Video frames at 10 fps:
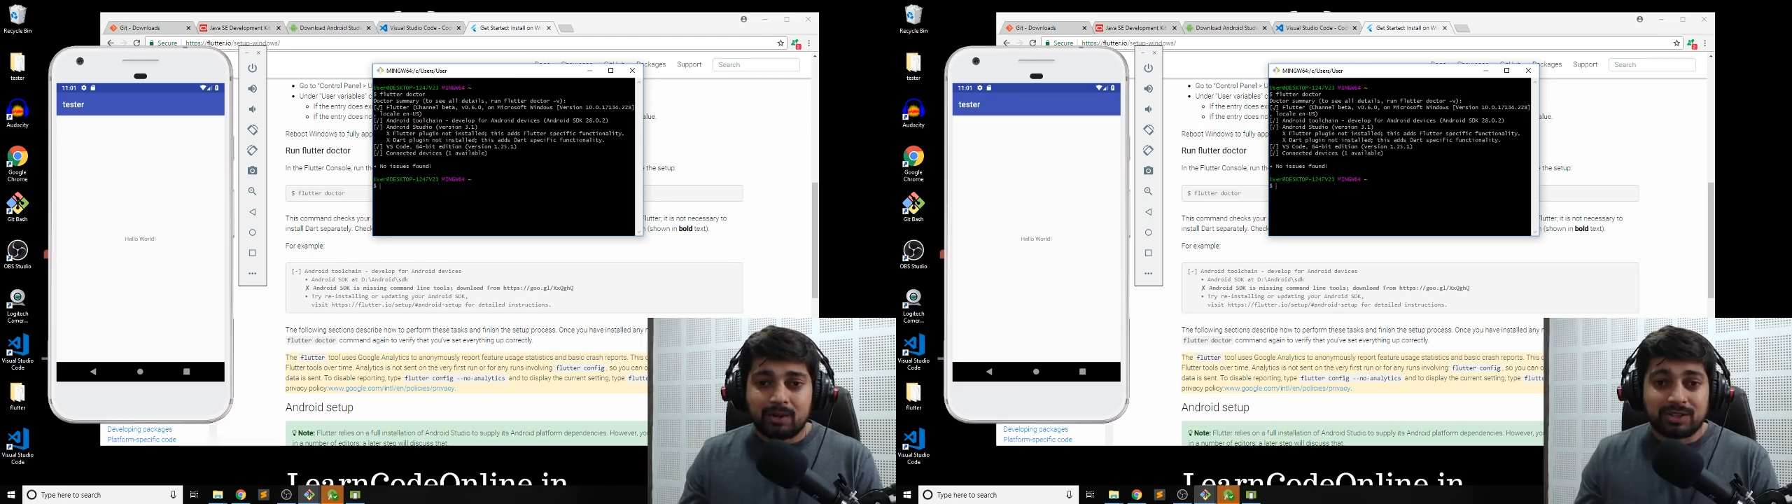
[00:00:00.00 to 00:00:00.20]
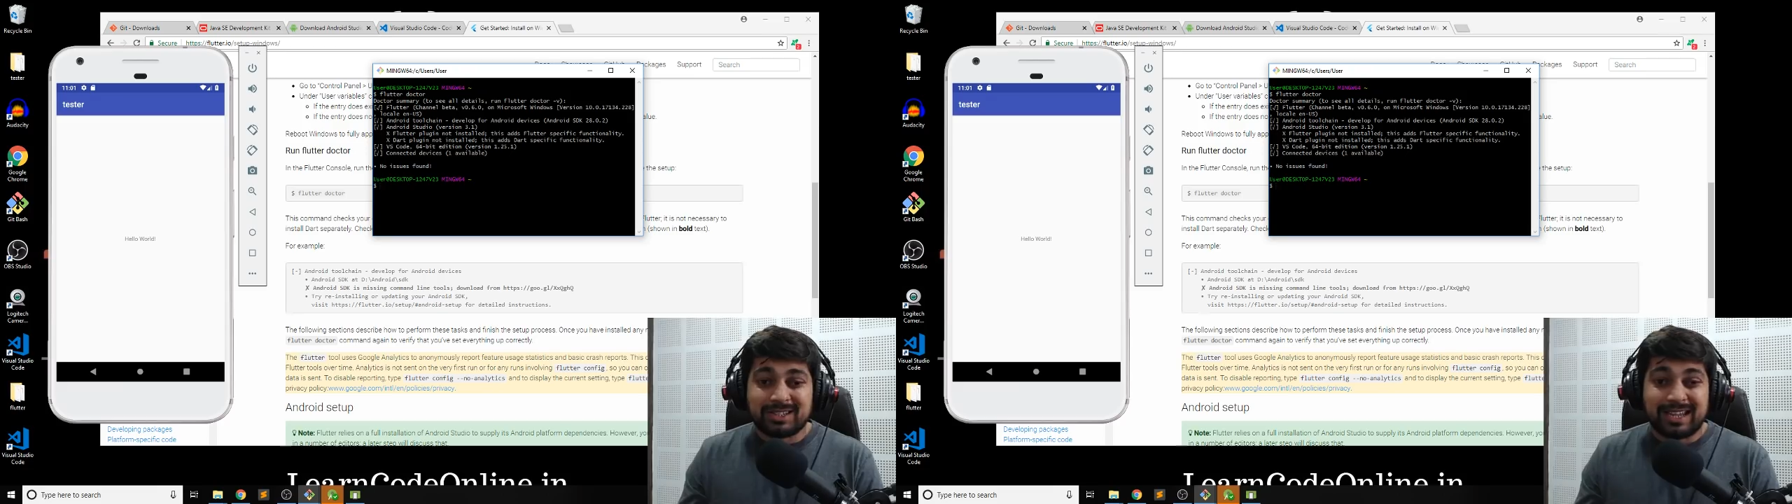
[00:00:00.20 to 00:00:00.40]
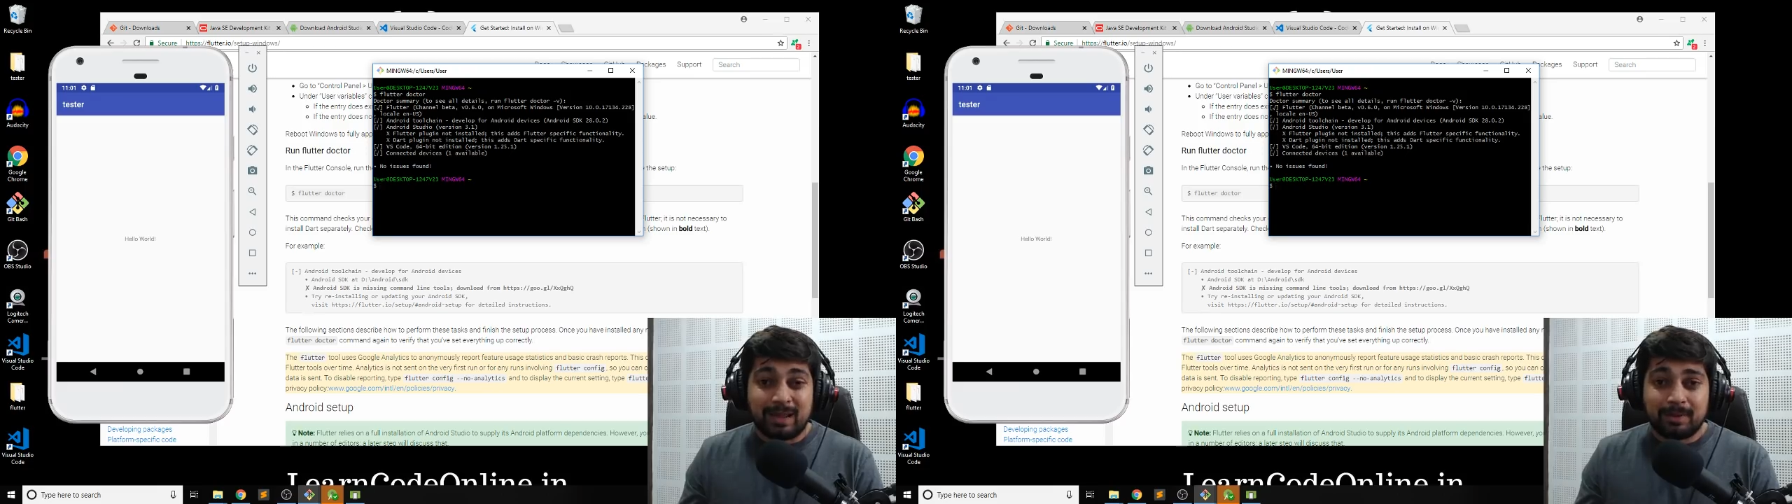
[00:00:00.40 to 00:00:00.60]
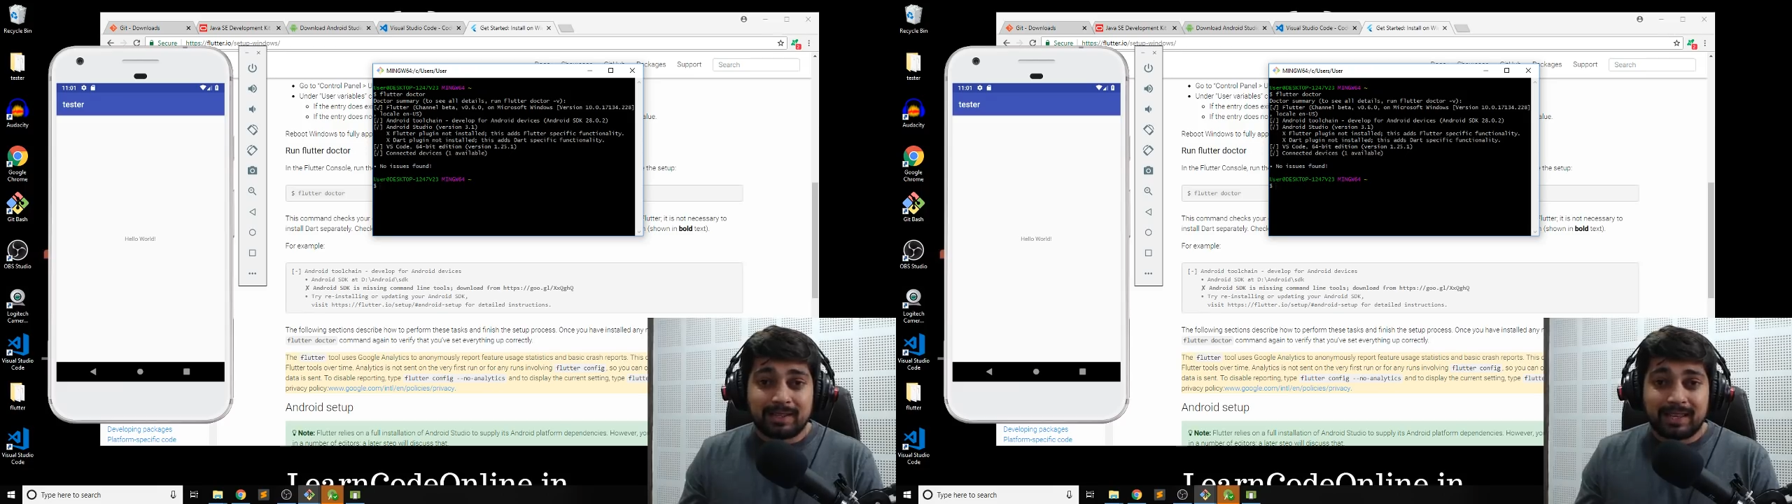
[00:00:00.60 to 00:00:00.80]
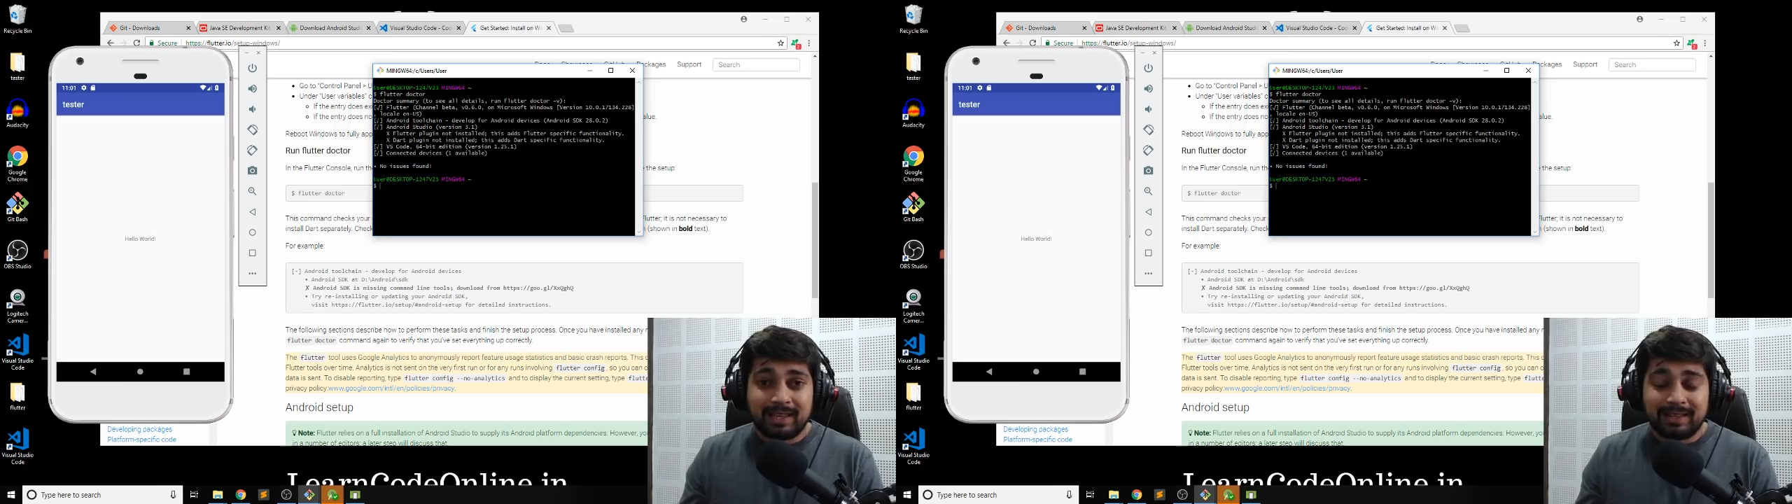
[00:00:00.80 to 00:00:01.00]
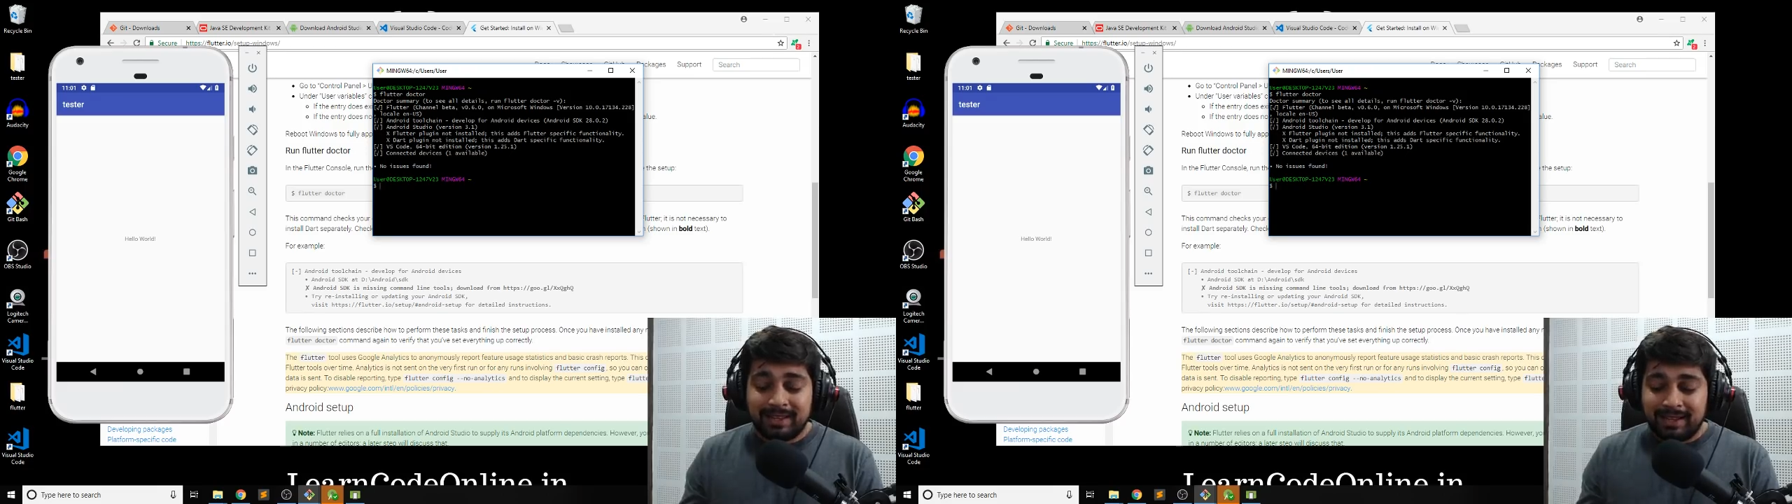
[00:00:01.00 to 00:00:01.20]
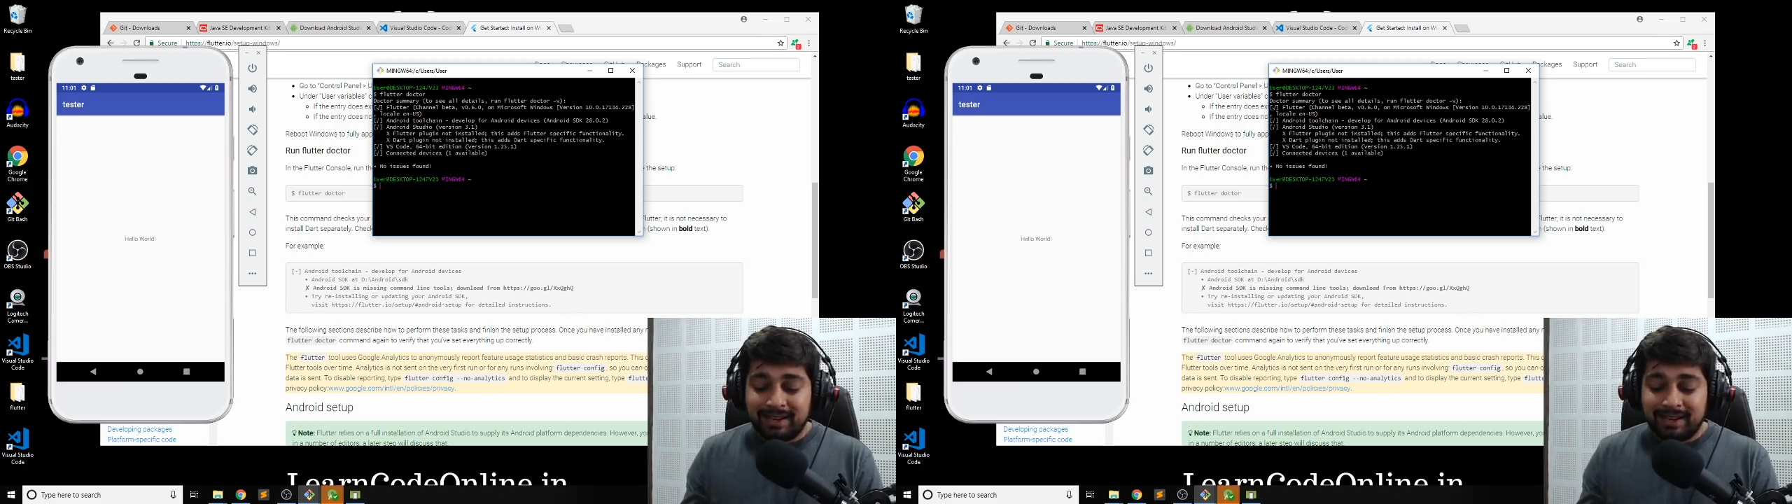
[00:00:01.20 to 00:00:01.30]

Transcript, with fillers: or just type it again